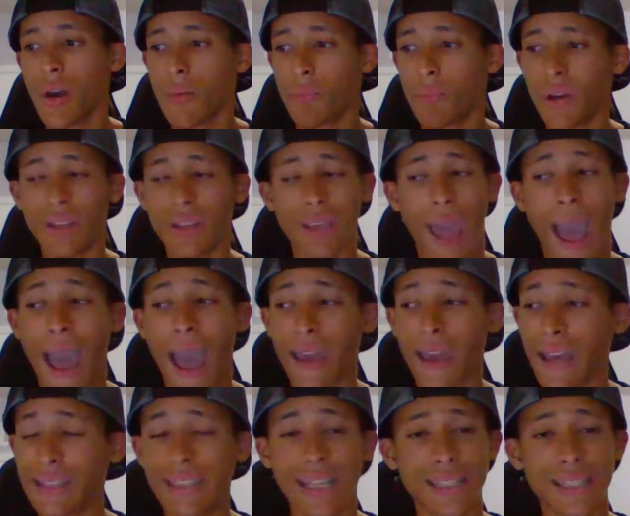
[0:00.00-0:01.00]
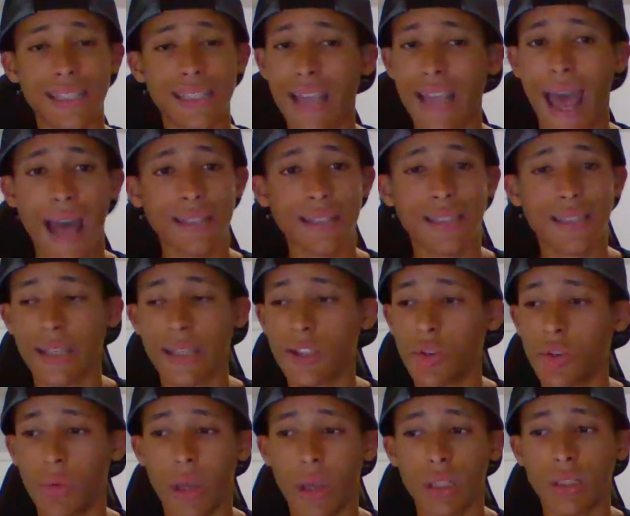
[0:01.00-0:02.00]
But yeah, it's a sad
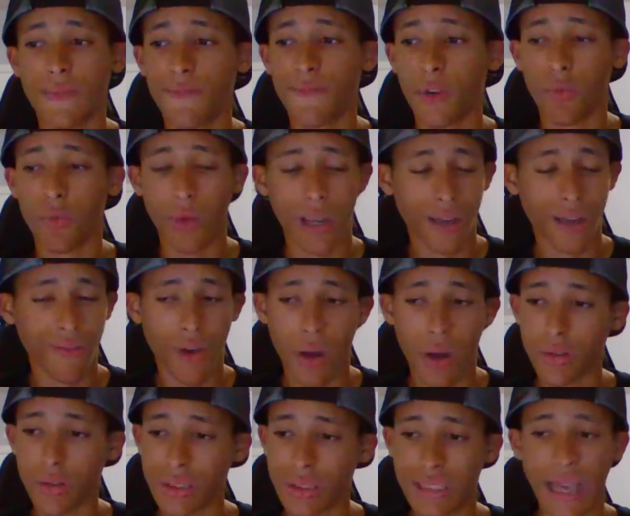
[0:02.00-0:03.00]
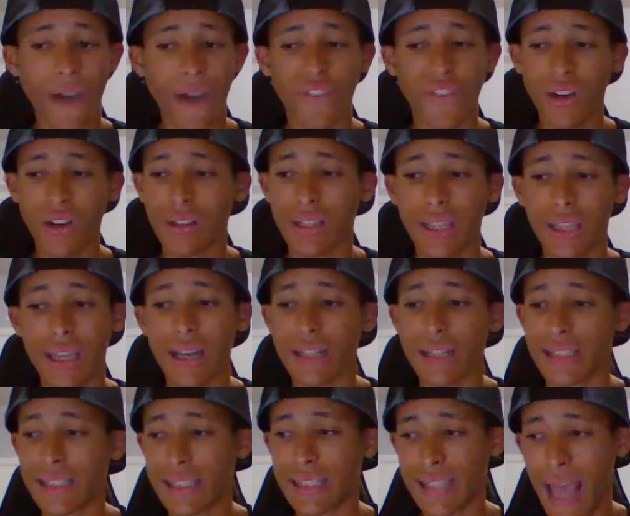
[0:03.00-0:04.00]
situation for Ring of Honor. Definitely a
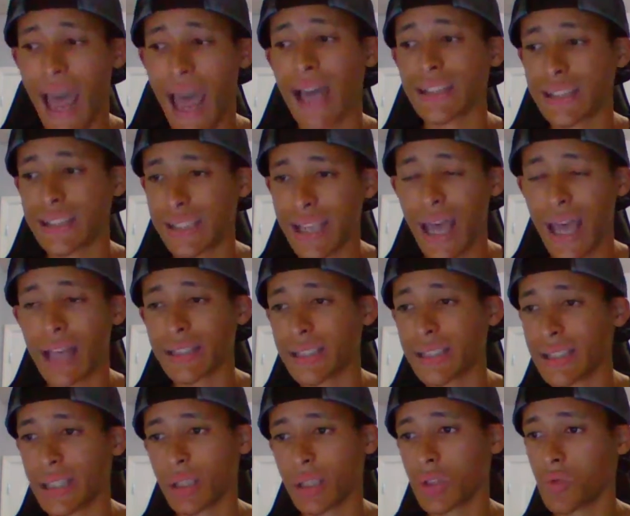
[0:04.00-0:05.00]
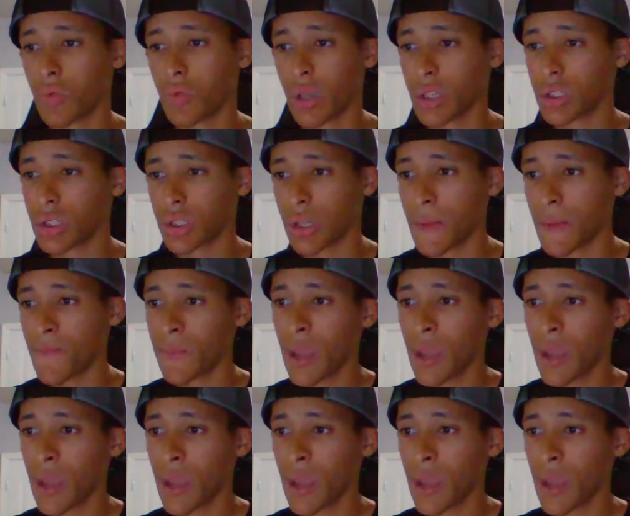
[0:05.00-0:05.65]
sad, sad situation.